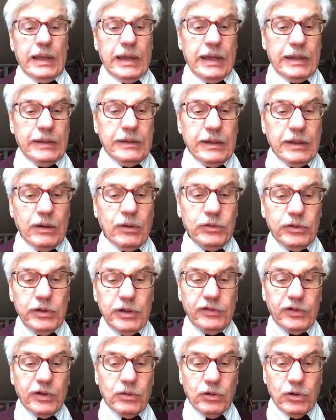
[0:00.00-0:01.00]
And on
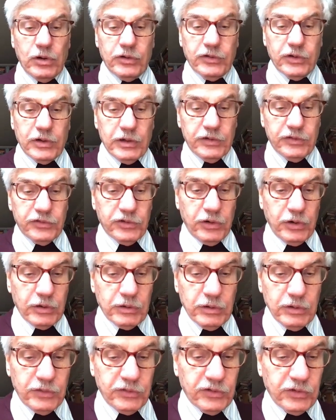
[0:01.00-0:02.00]
these ecological
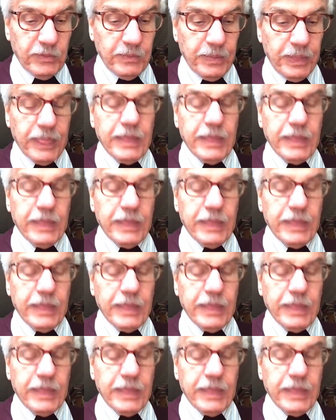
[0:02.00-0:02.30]
struggles,